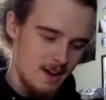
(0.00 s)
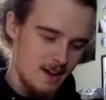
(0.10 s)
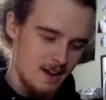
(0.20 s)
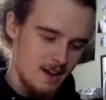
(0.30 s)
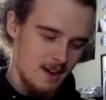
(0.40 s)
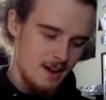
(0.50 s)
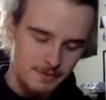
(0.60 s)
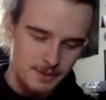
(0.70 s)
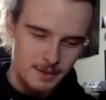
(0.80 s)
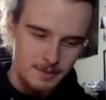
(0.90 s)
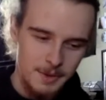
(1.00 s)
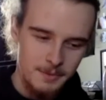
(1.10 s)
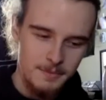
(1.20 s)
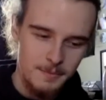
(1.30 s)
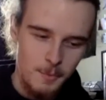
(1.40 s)
No, I've definitely
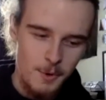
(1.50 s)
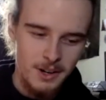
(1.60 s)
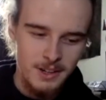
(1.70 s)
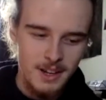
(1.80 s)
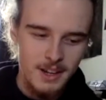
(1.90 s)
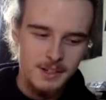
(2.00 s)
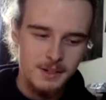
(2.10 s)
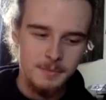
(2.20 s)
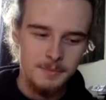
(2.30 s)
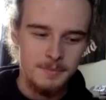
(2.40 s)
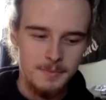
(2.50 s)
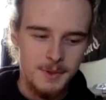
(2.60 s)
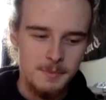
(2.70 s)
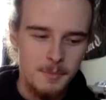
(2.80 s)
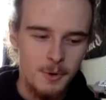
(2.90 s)
been wanting to get some
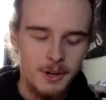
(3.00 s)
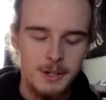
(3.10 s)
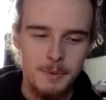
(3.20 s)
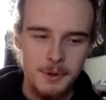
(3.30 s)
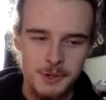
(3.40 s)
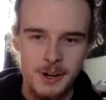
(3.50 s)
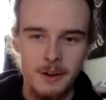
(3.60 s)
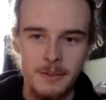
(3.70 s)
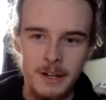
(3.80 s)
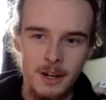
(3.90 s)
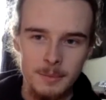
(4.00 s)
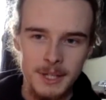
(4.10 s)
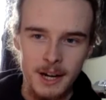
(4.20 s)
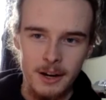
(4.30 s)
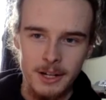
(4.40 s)
more exposure out in the
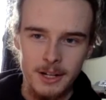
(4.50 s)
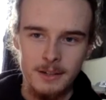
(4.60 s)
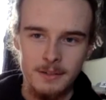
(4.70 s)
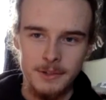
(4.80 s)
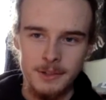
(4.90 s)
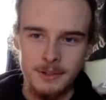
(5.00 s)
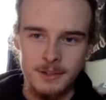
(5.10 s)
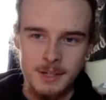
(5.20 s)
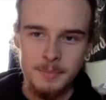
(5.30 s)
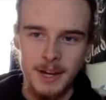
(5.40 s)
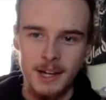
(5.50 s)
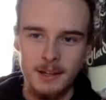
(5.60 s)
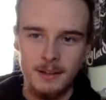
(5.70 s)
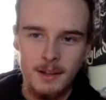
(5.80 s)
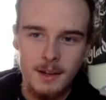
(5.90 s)
Albany area for this
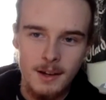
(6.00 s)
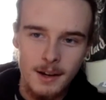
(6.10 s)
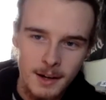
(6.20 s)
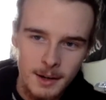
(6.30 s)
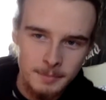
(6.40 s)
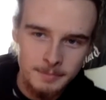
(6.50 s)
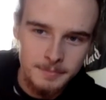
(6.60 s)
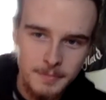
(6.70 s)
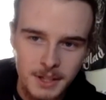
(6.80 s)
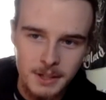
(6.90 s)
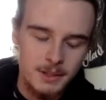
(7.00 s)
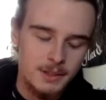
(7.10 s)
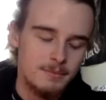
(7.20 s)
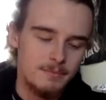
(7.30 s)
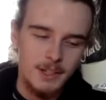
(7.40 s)
band,
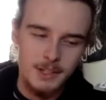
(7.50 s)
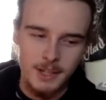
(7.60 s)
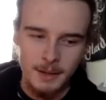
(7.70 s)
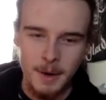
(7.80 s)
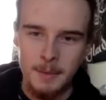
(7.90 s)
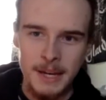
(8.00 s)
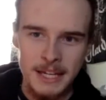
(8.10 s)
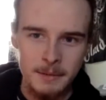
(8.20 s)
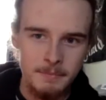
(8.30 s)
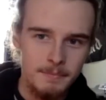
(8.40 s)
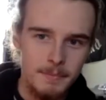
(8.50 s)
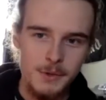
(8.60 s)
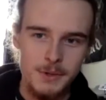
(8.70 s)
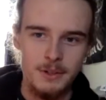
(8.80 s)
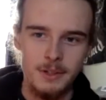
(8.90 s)
because it's like my main
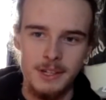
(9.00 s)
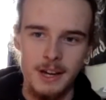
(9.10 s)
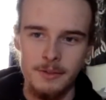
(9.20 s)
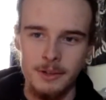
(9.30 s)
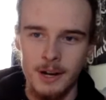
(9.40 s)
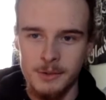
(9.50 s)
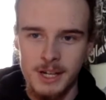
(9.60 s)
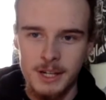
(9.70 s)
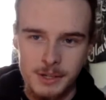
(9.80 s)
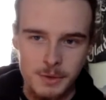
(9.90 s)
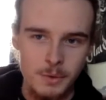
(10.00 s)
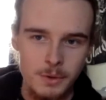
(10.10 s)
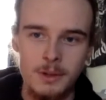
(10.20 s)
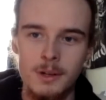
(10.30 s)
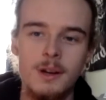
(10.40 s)
musical endeavor outside of
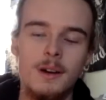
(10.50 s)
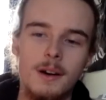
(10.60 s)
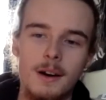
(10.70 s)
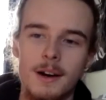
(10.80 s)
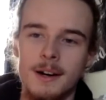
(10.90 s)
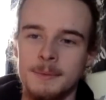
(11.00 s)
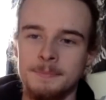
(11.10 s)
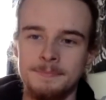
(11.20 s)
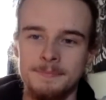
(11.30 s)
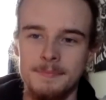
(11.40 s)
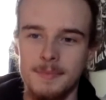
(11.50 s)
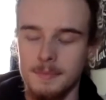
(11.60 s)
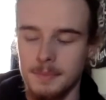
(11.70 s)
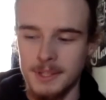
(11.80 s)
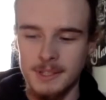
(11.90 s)
school.
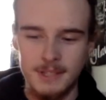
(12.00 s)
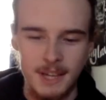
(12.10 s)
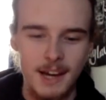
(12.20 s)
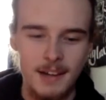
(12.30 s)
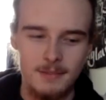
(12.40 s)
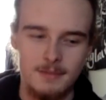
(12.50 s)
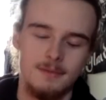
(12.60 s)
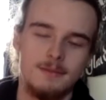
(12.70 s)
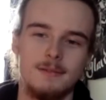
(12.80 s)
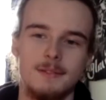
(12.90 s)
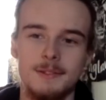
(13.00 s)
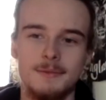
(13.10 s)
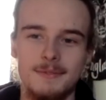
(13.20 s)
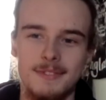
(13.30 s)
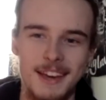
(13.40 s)
But yeah,
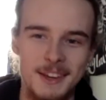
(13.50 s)
thank you.